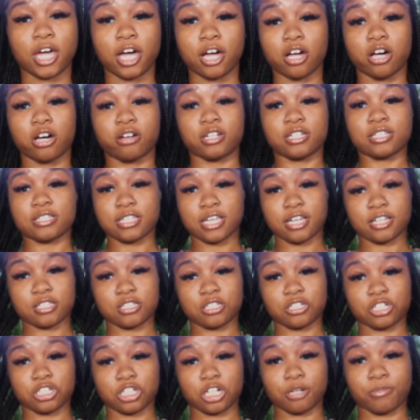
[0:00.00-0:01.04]
I got on a
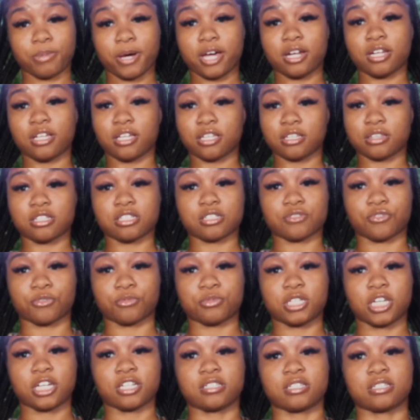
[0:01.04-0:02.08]
Texas shirt, but I didn't get this from
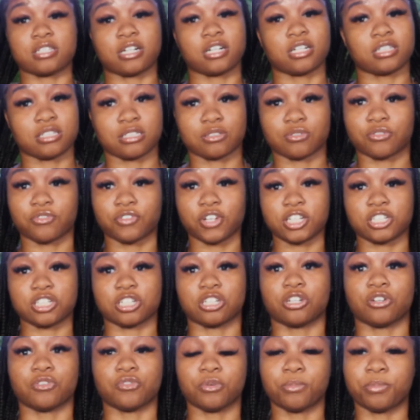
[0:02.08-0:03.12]
Texas. I got this from
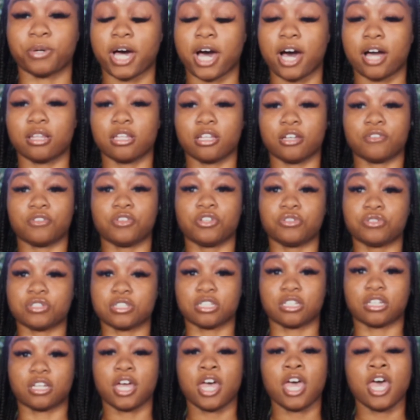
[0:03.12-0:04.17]
Fashion Nova, but I love
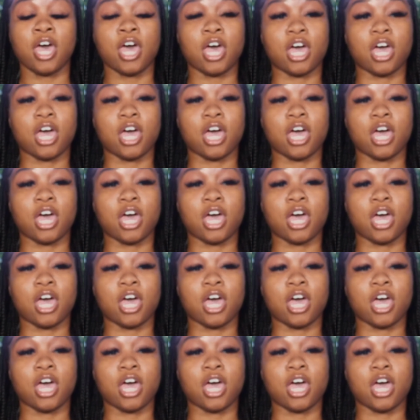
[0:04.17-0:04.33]
Houston.